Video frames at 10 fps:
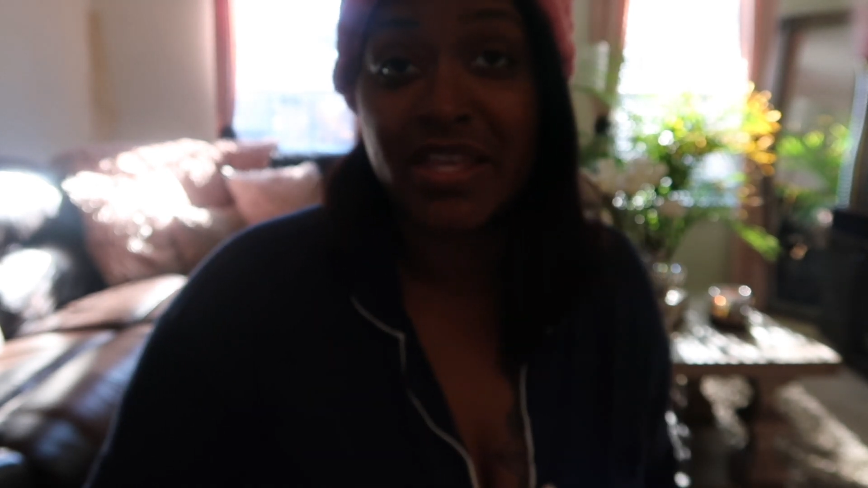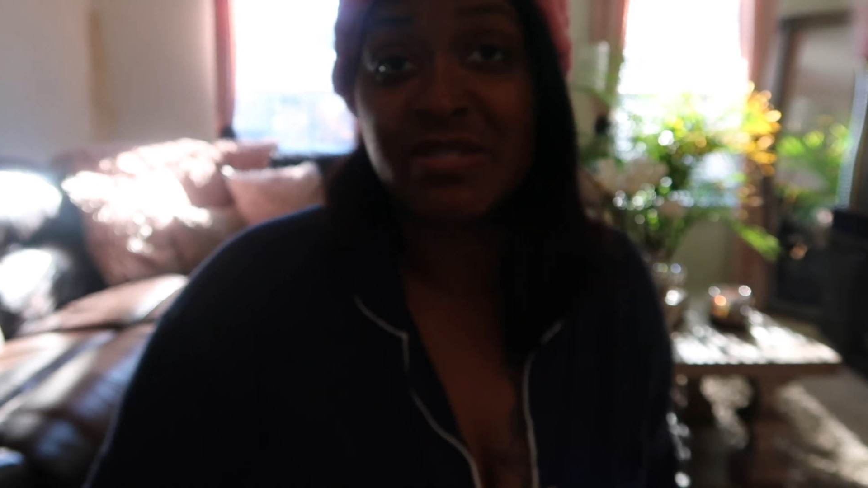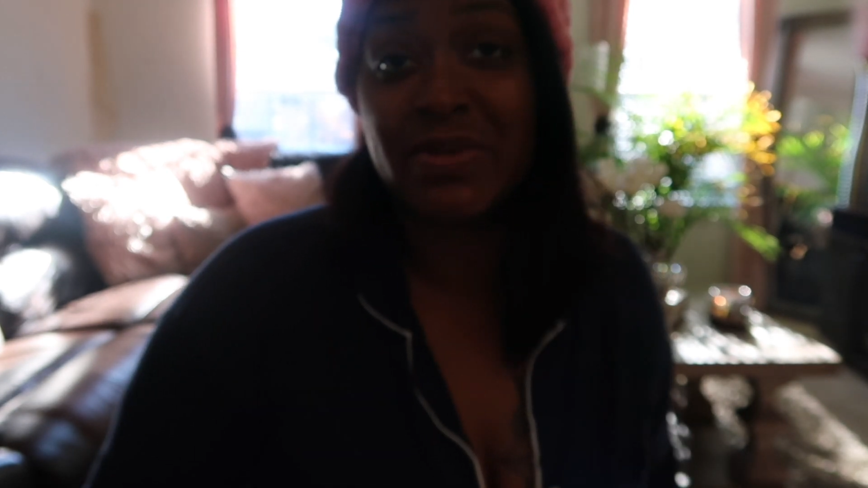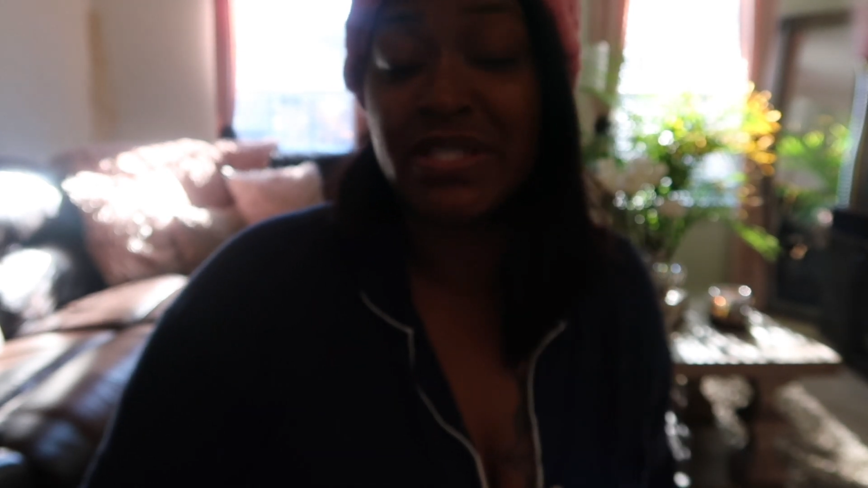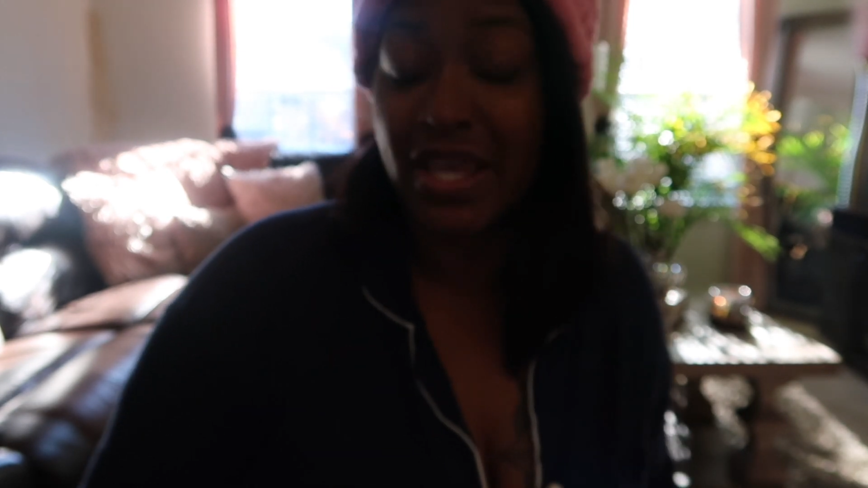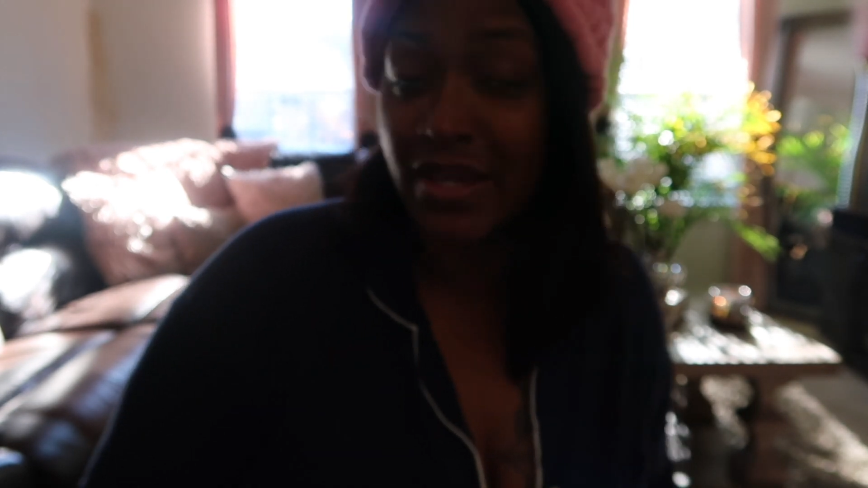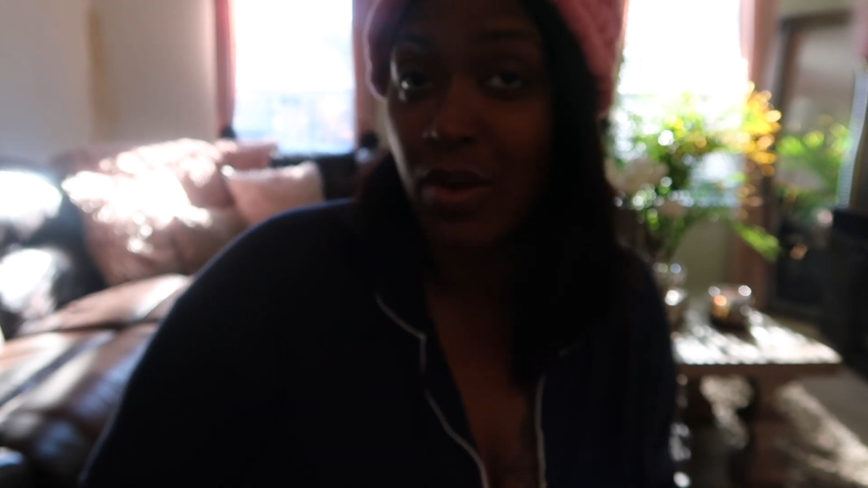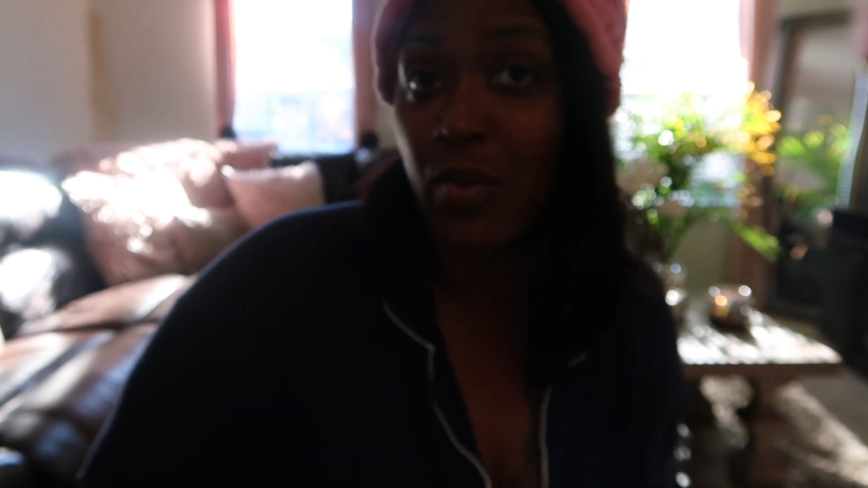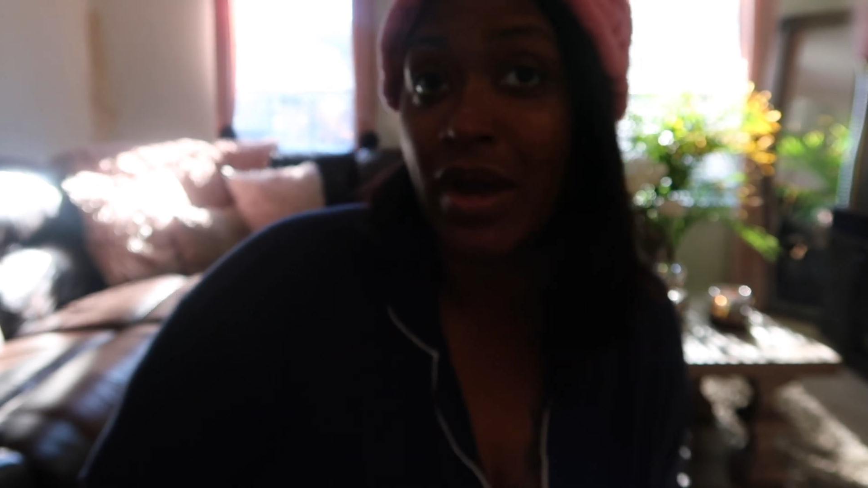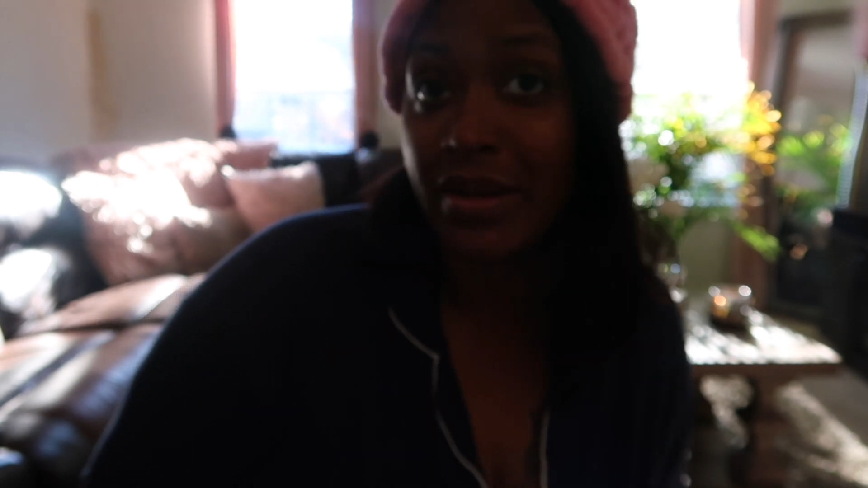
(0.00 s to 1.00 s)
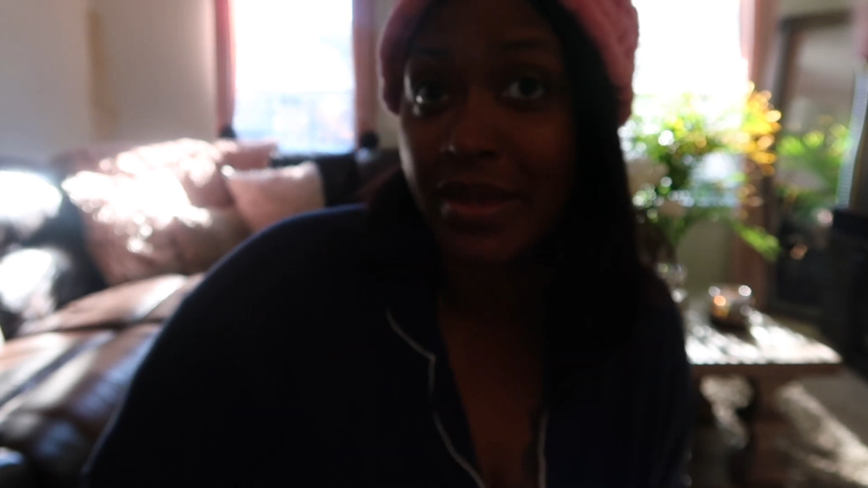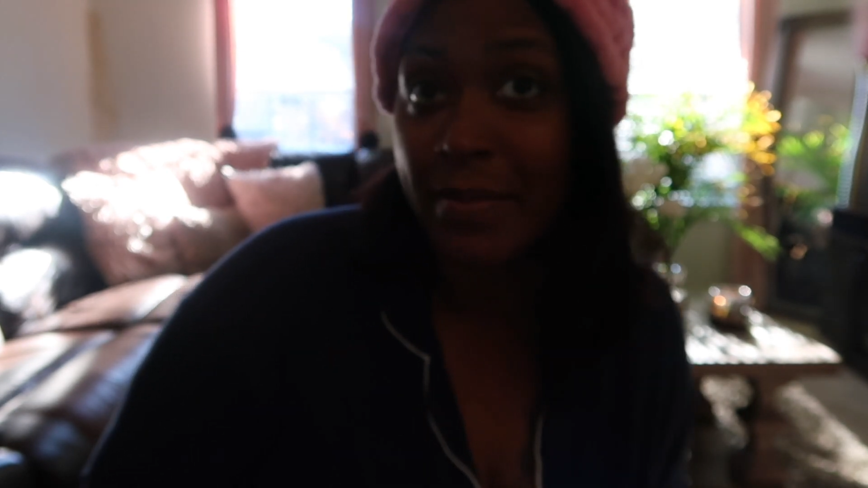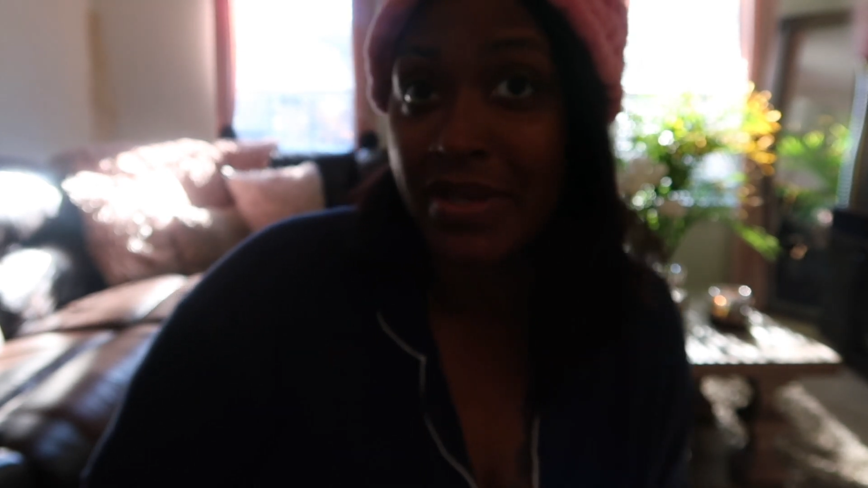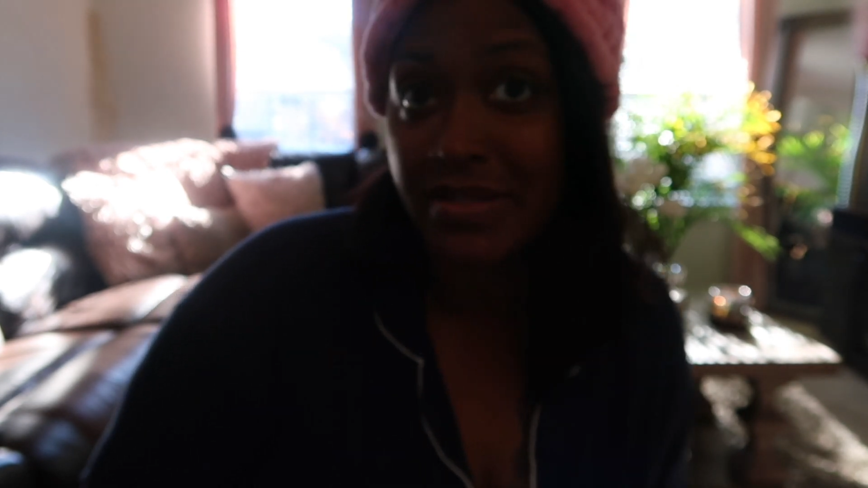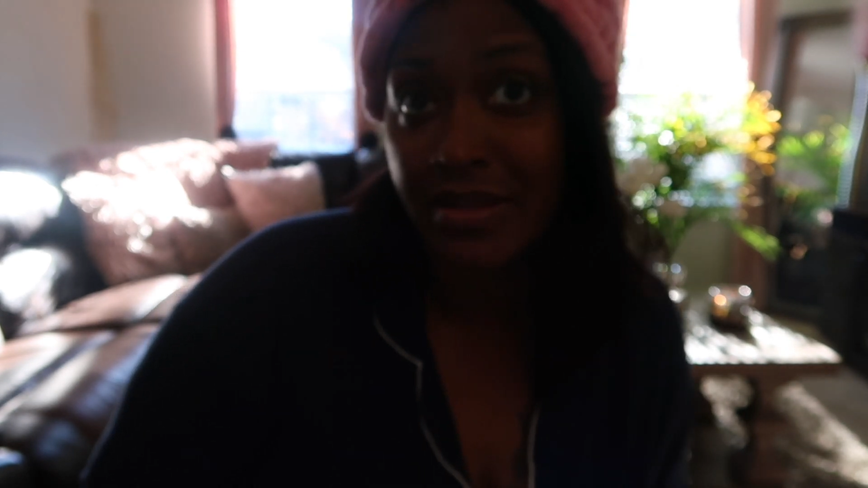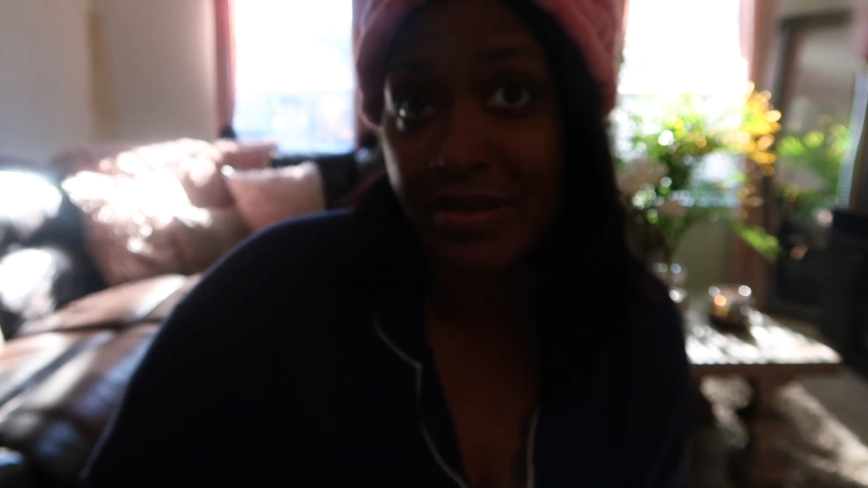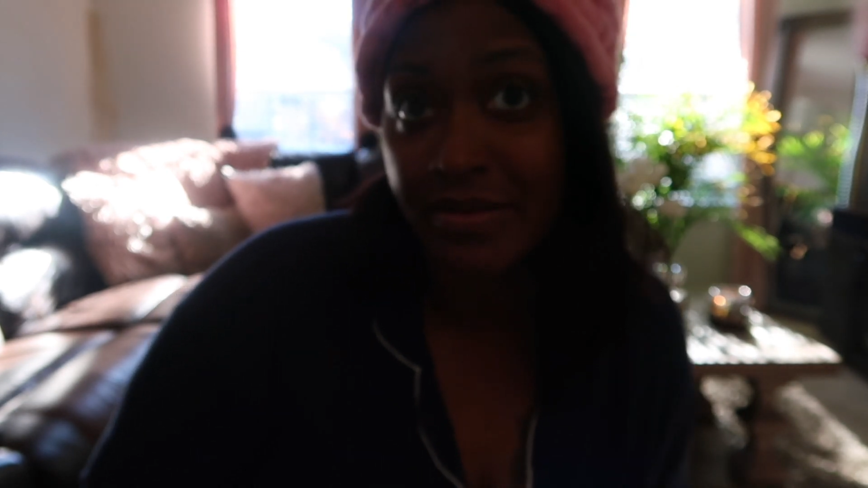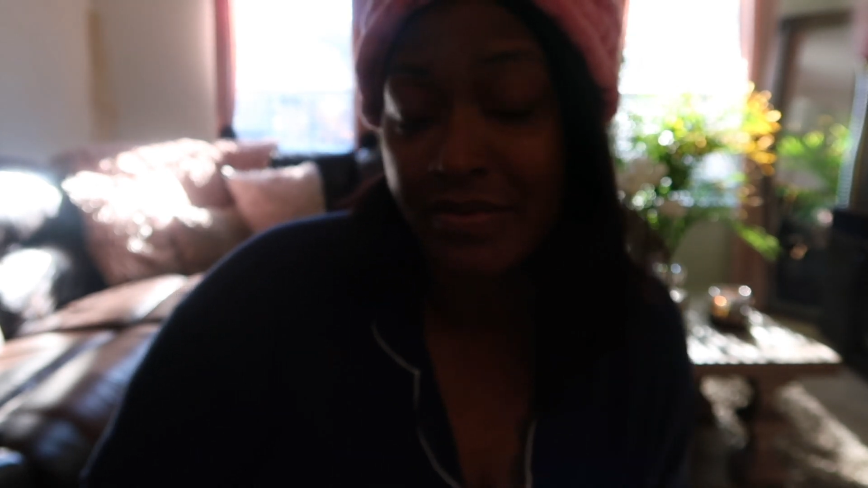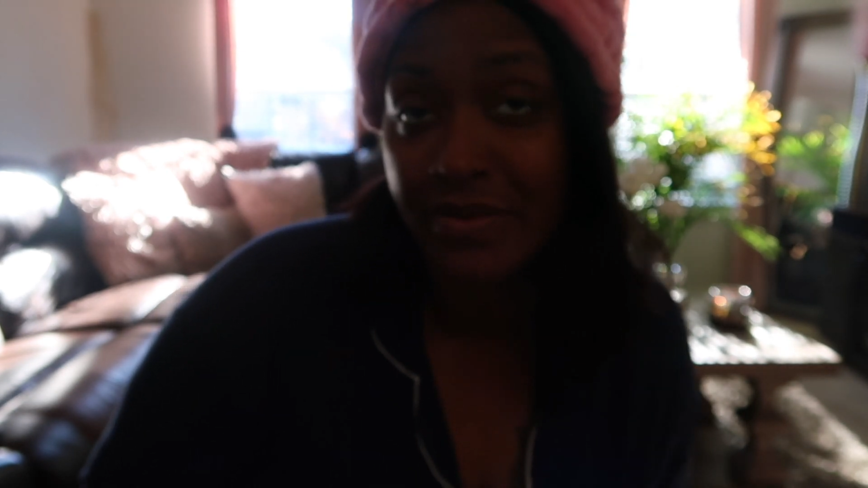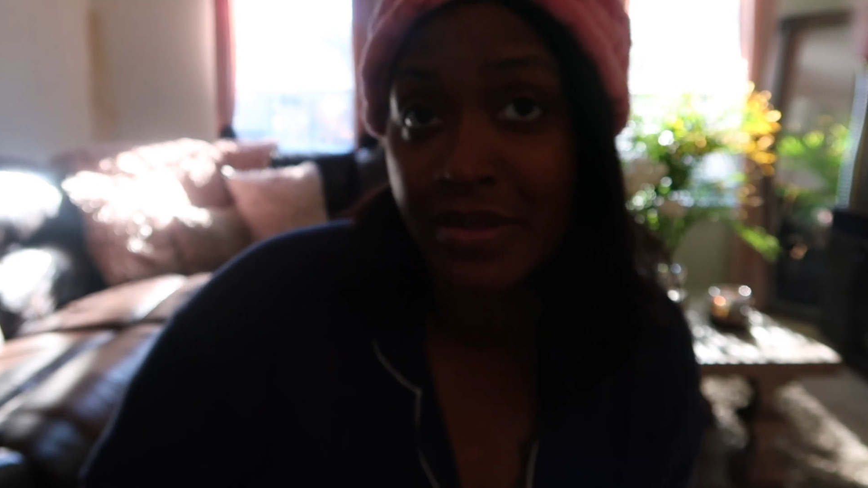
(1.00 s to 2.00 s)
It's been taking a while to get my
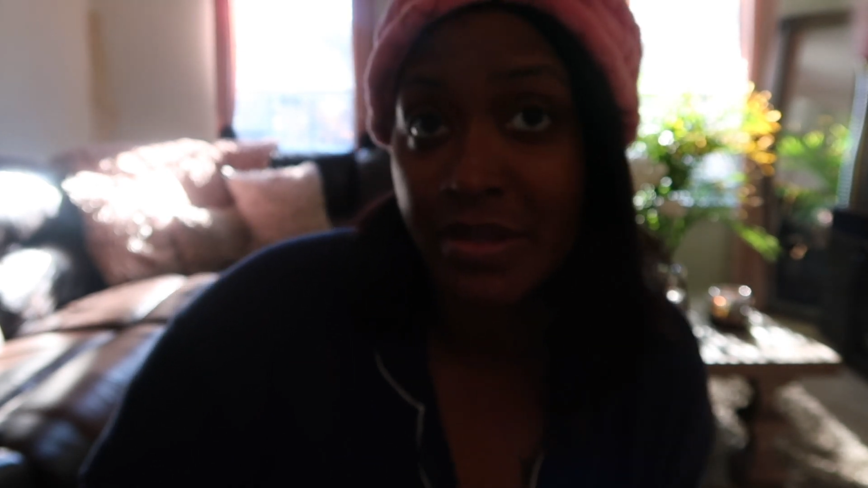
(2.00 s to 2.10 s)
stuff.